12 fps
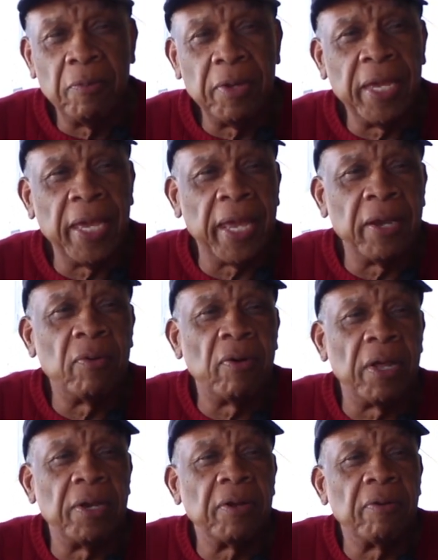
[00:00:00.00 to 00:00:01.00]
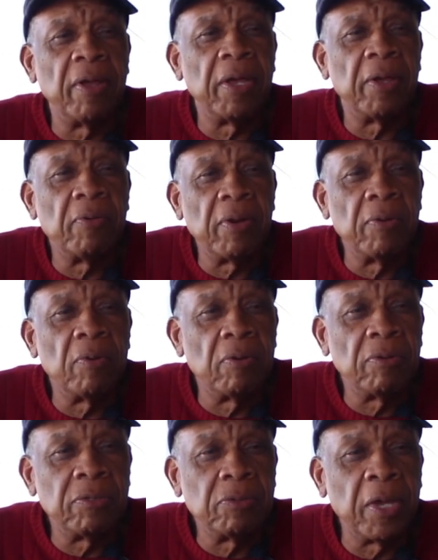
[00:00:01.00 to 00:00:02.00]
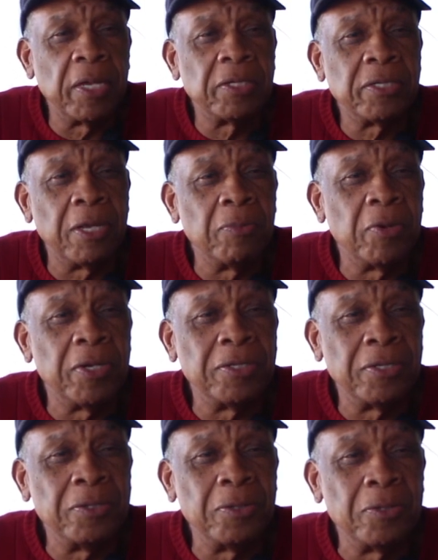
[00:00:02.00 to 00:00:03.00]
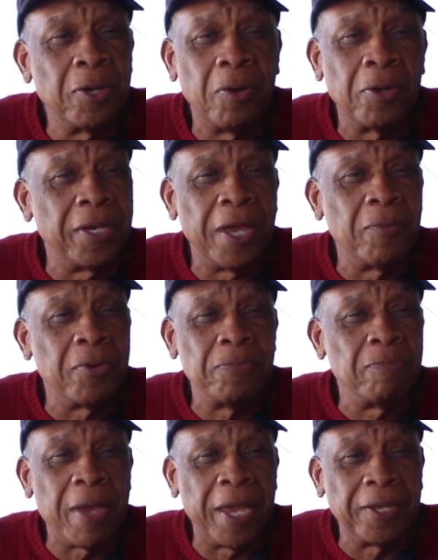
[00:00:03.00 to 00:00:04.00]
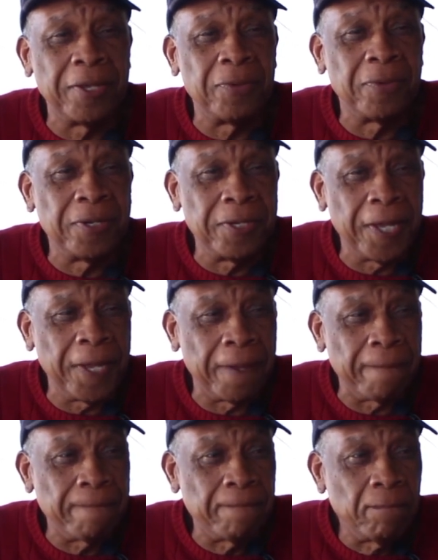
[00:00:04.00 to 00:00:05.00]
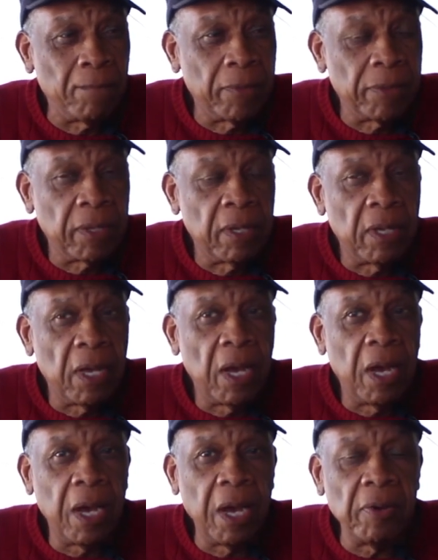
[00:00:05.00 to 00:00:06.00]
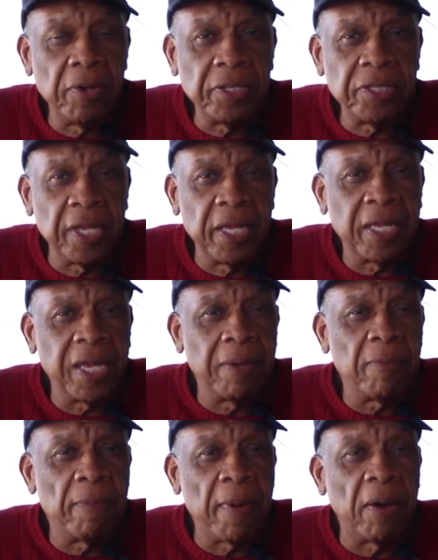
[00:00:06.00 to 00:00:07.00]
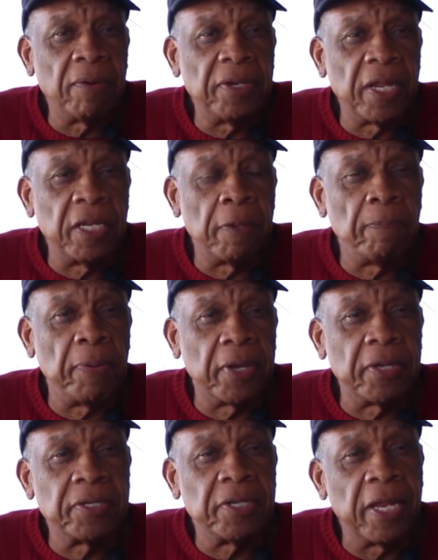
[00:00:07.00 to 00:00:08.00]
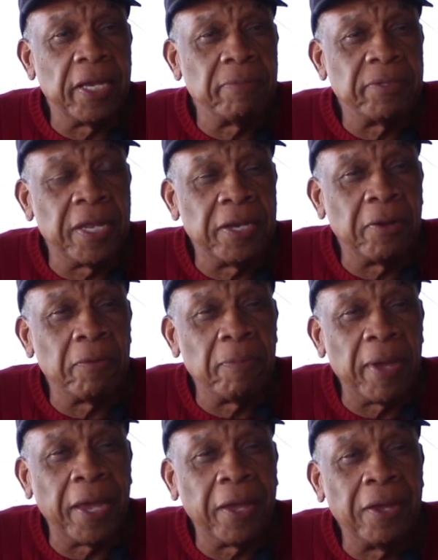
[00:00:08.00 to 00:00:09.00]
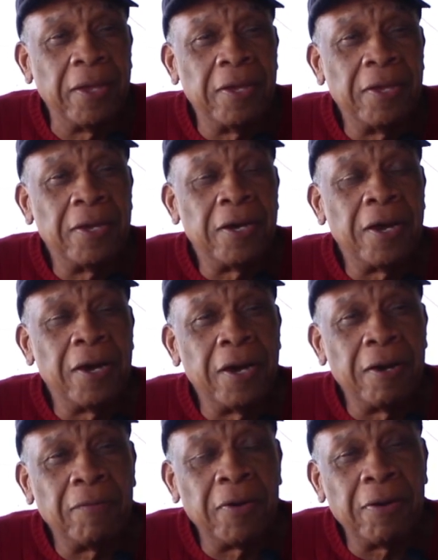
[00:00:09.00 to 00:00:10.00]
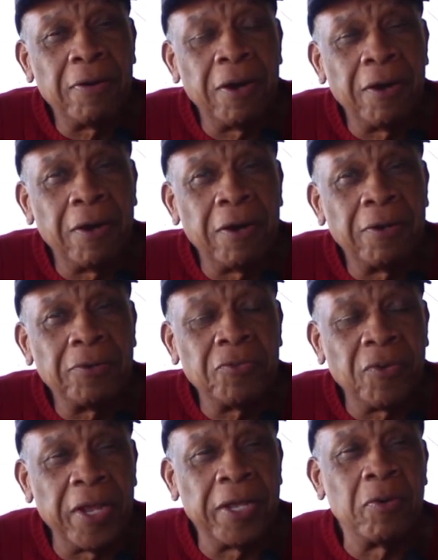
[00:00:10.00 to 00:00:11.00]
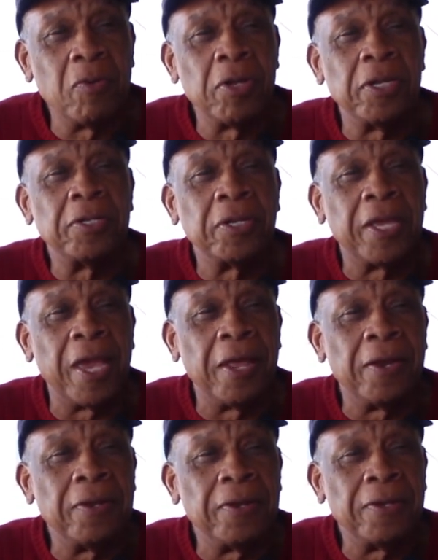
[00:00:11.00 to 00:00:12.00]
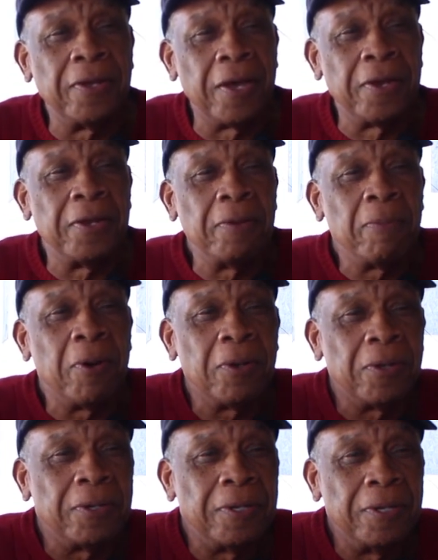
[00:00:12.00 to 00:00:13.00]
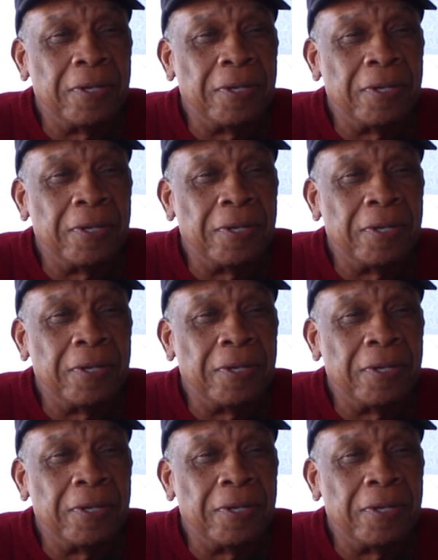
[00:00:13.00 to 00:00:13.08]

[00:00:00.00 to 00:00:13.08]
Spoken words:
We ain't had no Underground Railroad. So we had subways in New York, and that wasn't back in during the day. How this thing came about, they depict a slave sitting on back of a train going into Canada under the border.